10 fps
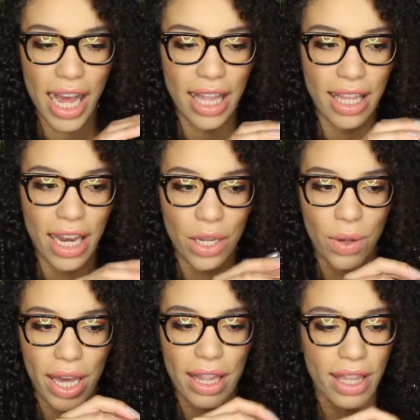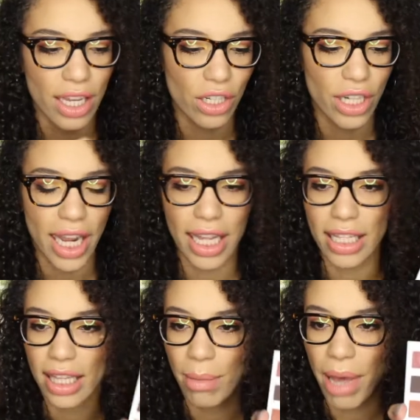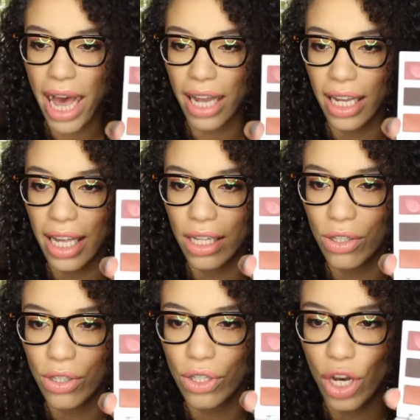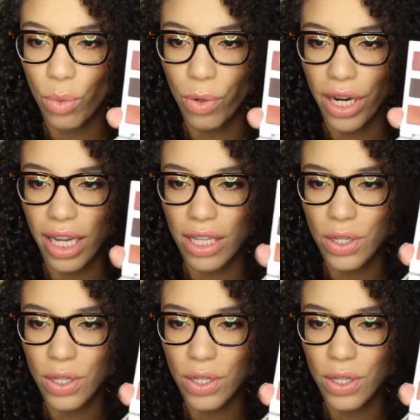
And then you get these shades in the palette, so pretty.